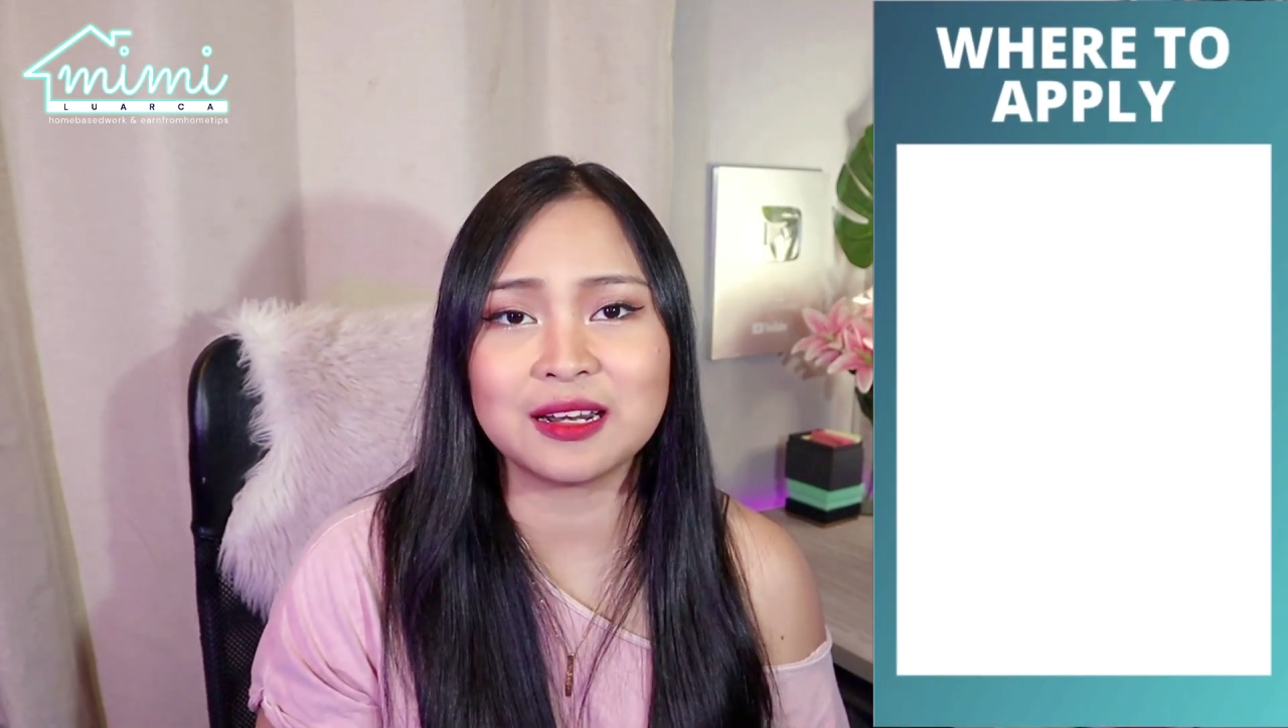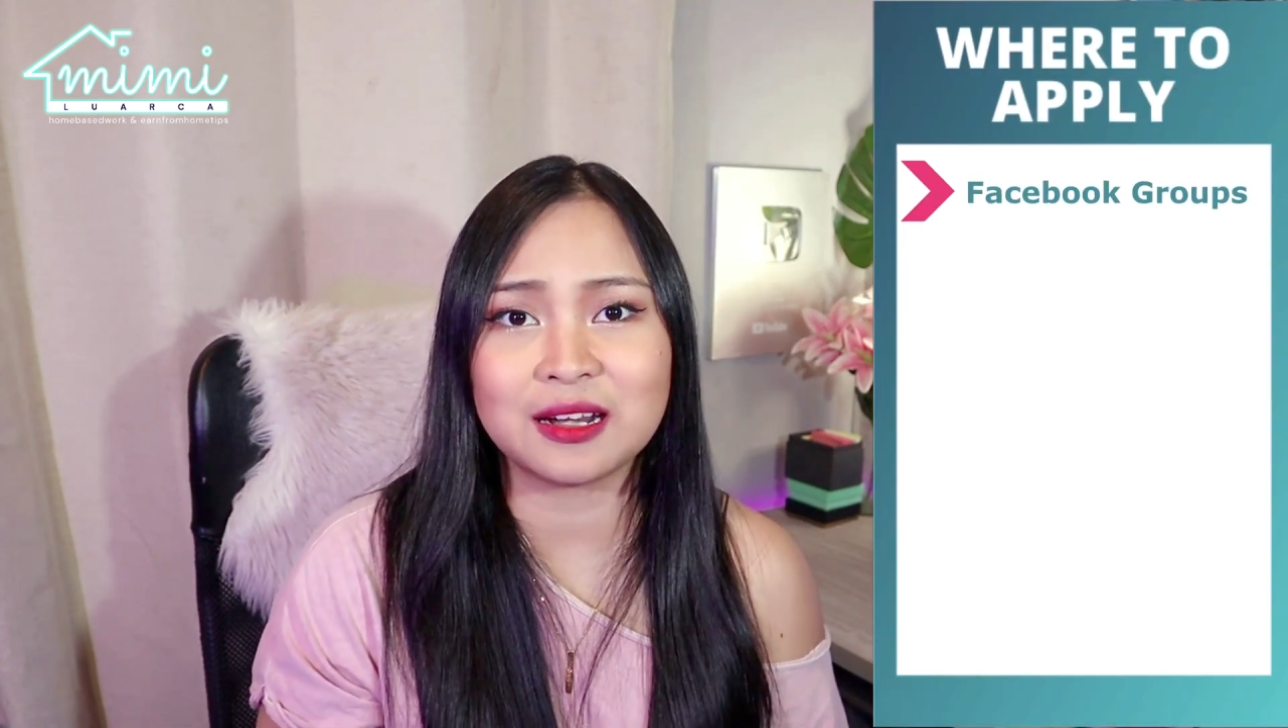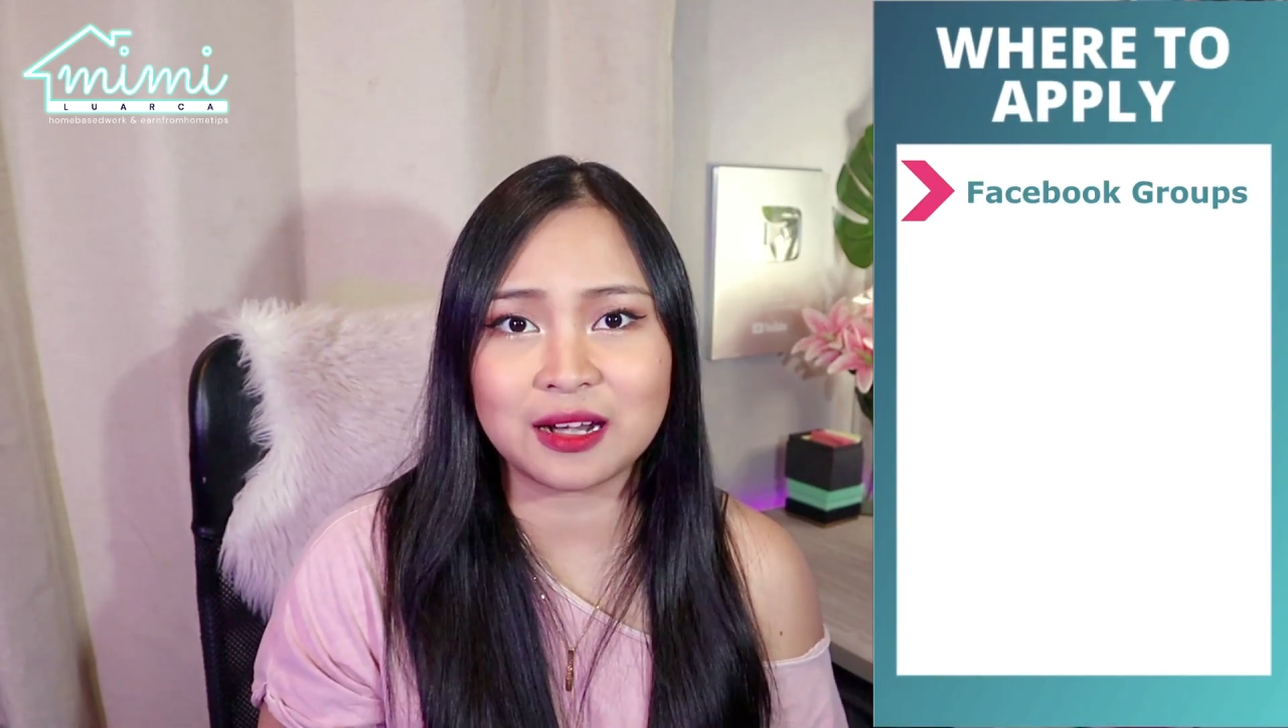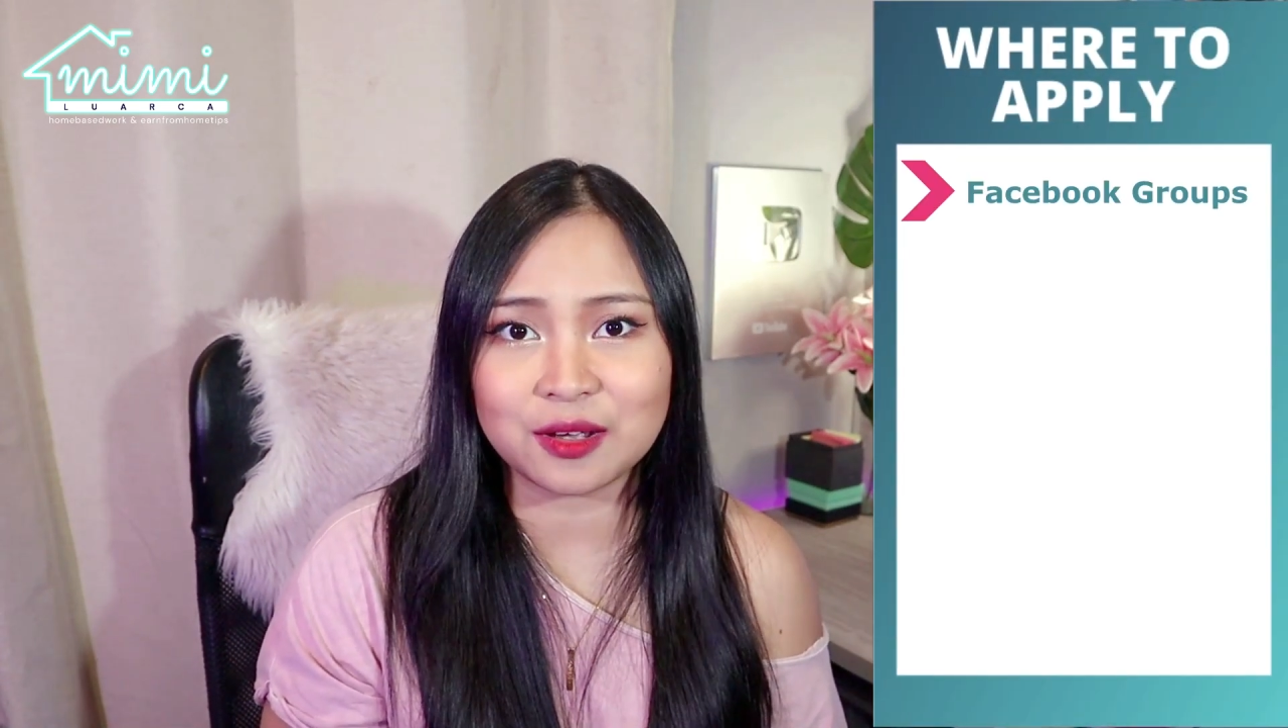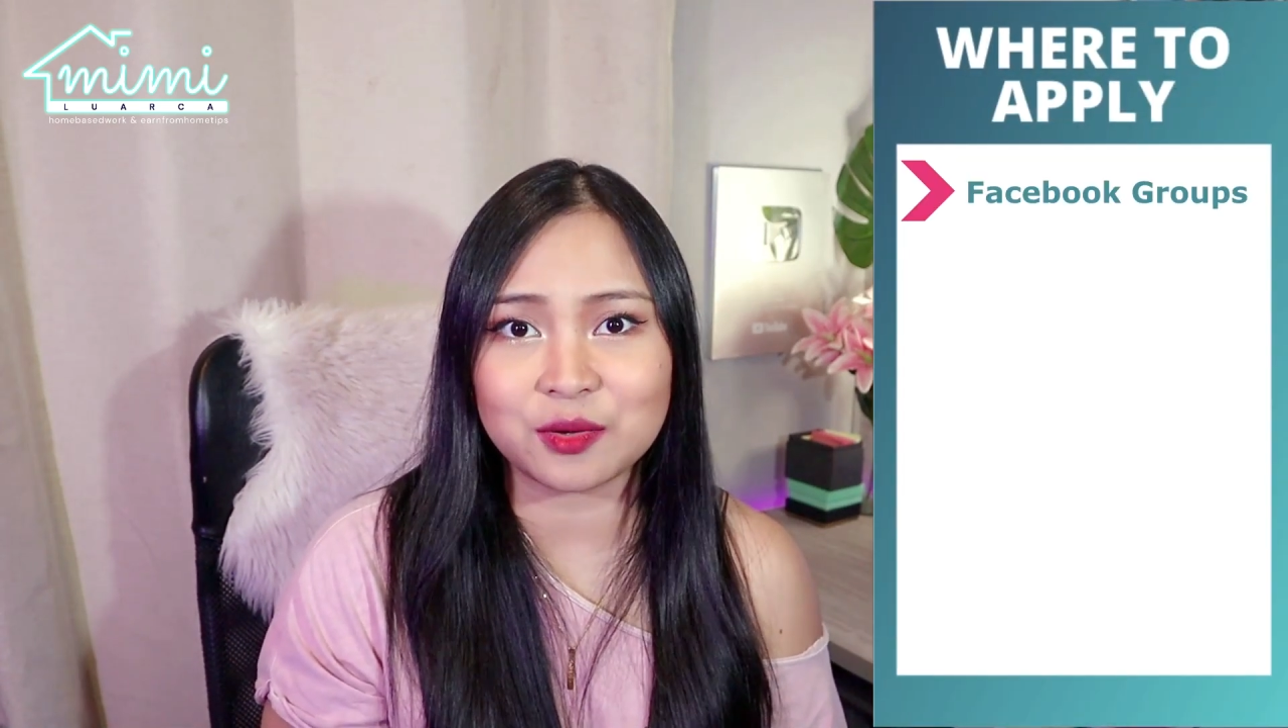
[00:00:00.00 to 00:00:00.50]

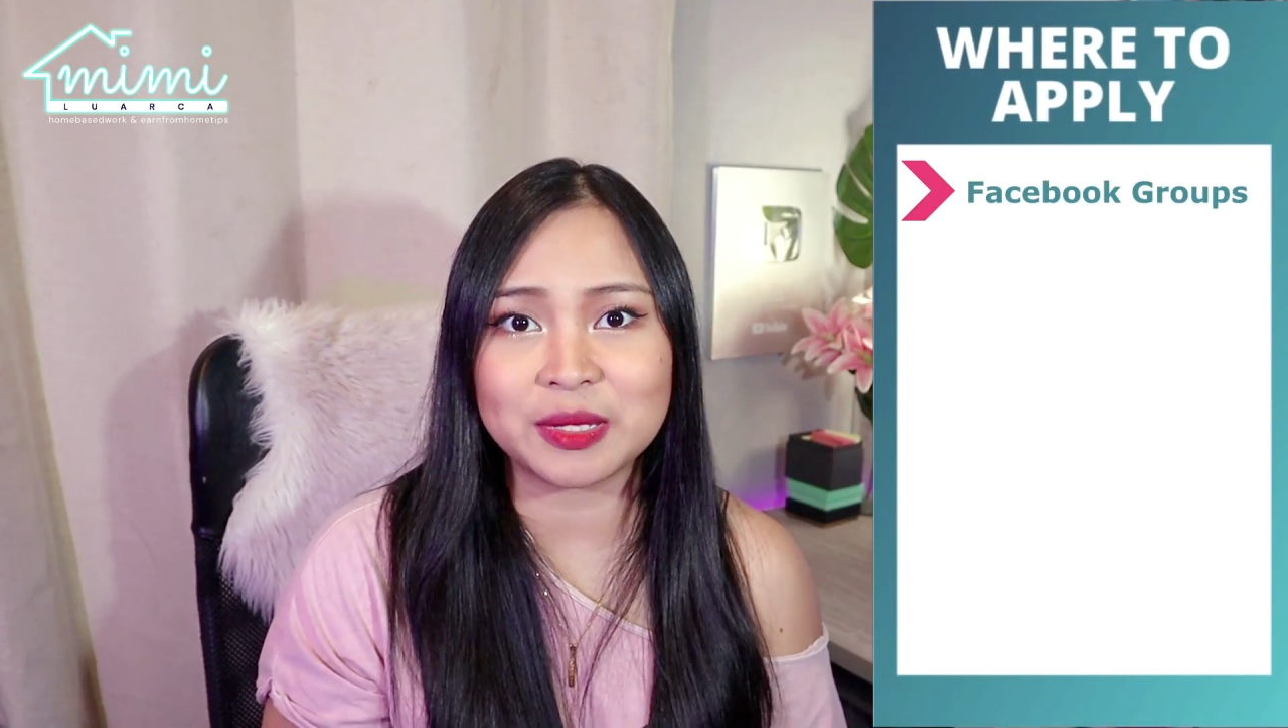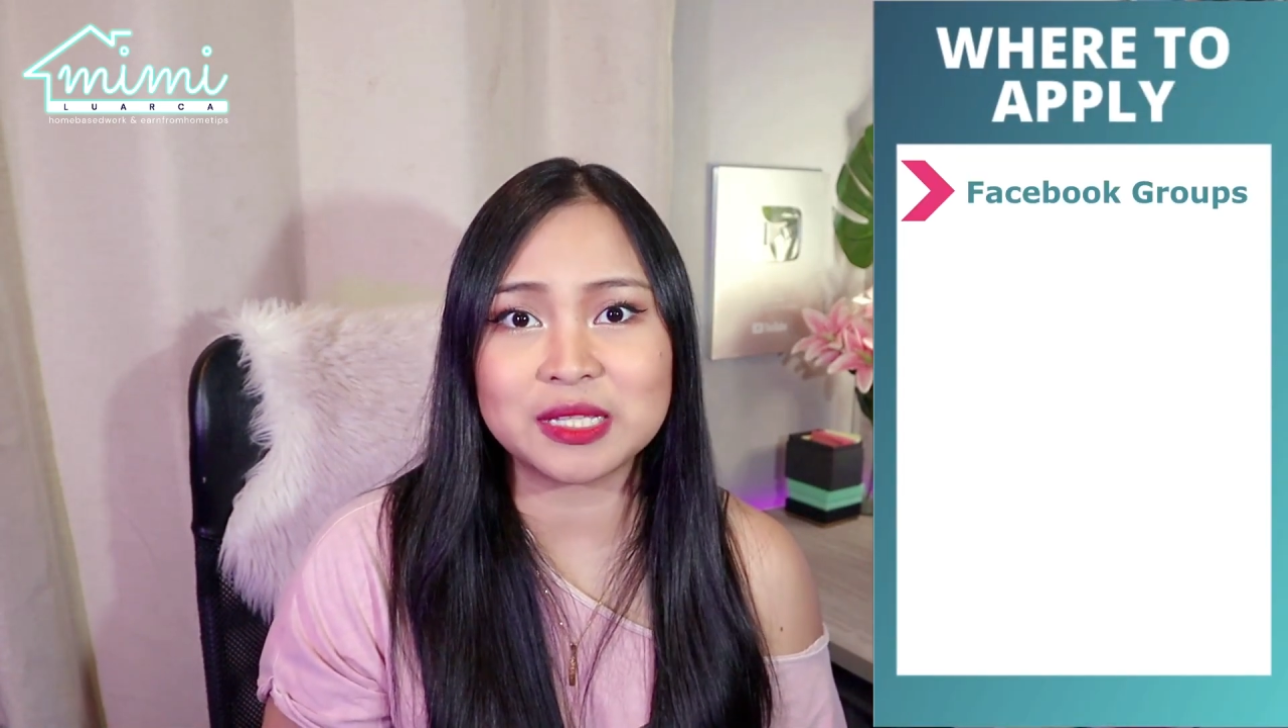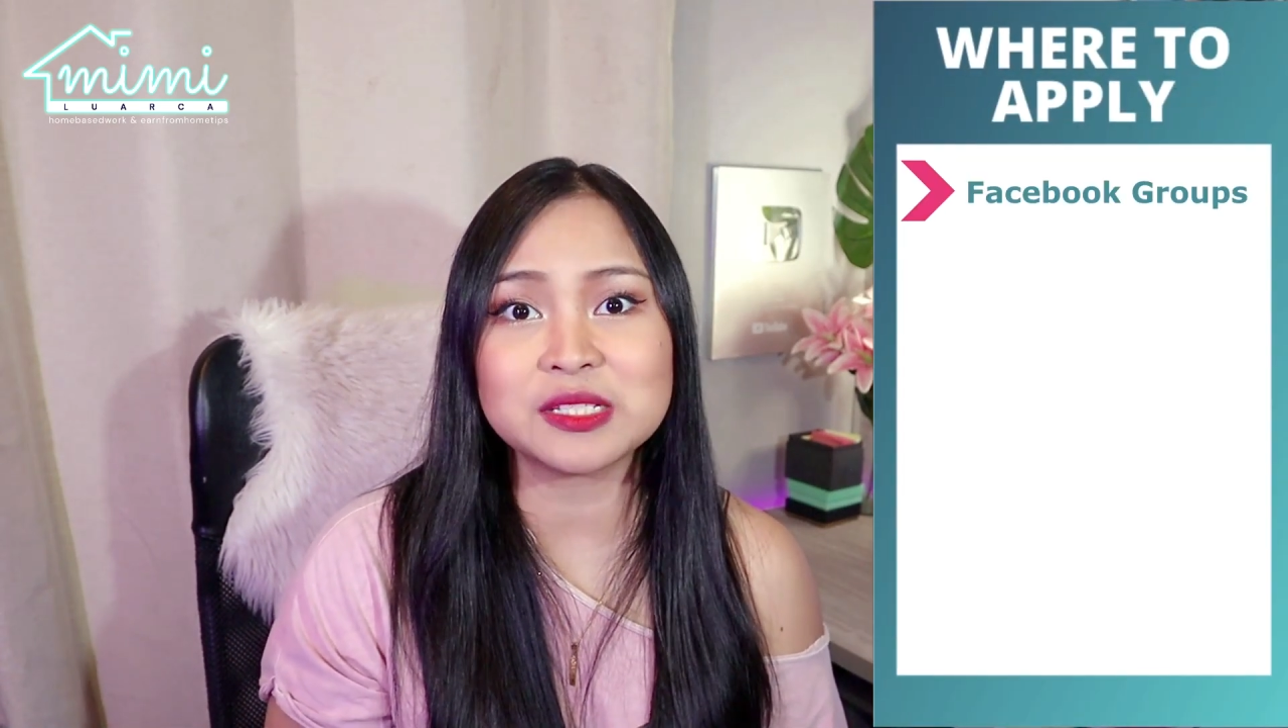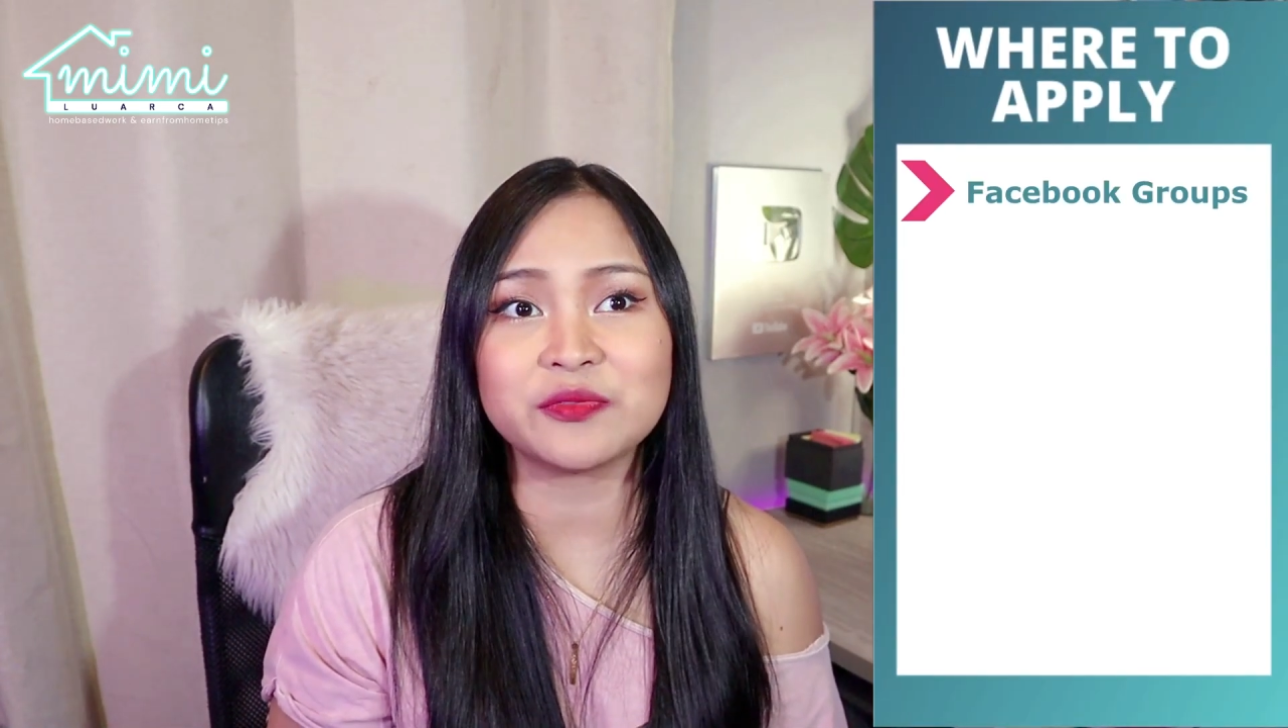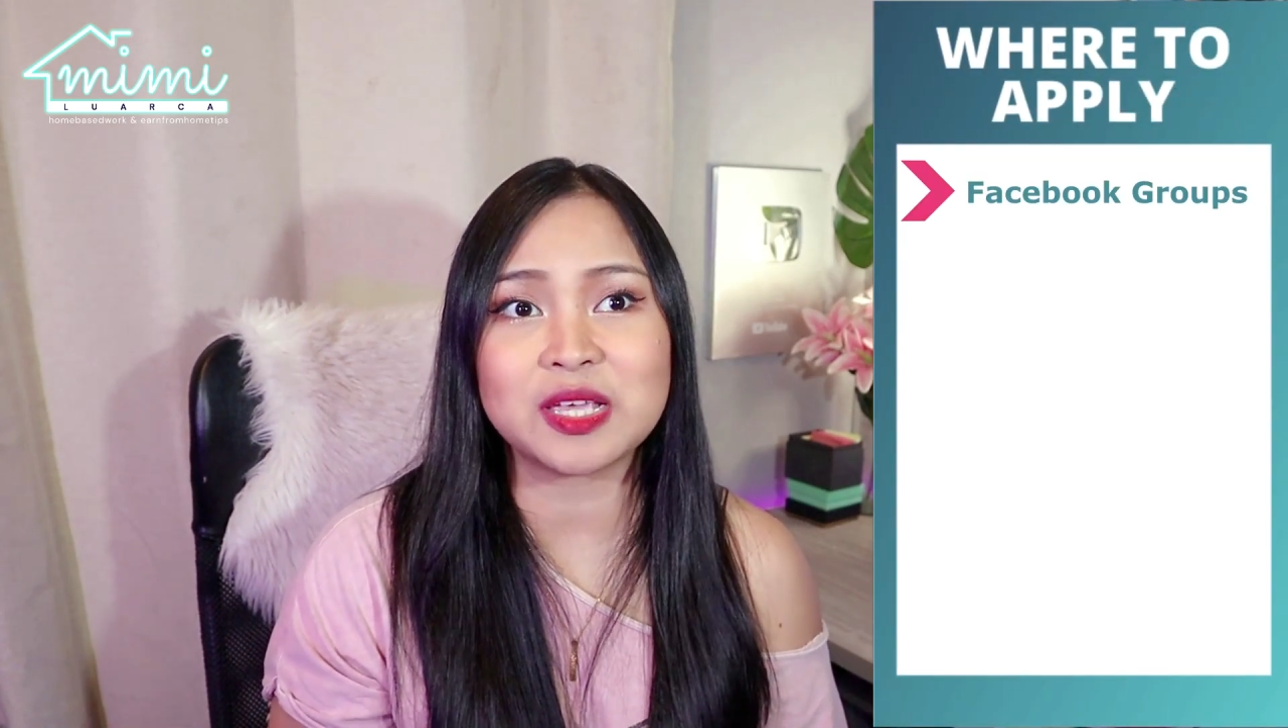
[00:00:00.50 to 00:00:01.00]
nare-recommend is